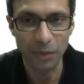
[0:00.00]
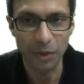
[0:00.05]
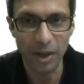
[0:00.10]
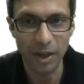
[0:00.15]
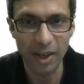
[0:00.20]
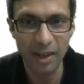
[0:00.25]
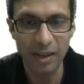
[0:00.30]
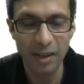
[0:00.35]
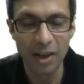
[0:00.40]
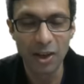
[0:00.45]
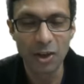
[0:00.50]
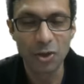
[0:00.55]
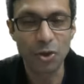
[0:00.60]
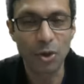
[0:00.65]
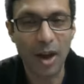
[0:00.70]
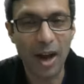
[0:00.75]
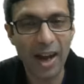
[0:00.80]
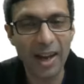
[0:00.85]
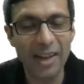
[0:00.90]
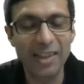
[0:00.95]
right?
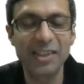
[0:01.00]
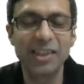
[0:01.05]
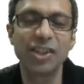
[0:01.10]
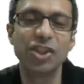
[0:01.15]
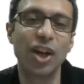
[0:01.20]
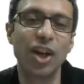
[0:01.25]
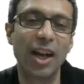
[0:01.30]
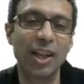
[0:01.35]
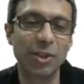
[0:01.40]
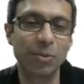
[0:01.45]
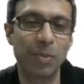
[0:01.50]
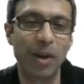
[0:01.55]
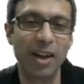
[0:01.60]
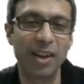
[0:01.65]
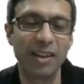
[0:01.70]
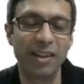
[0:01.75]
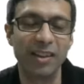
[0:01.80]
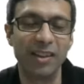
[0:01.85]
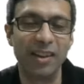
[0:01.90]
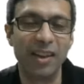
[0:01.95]
So ion is a charged
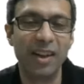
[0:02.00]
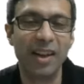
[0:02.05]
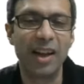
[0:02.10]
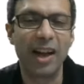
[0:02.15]
particle.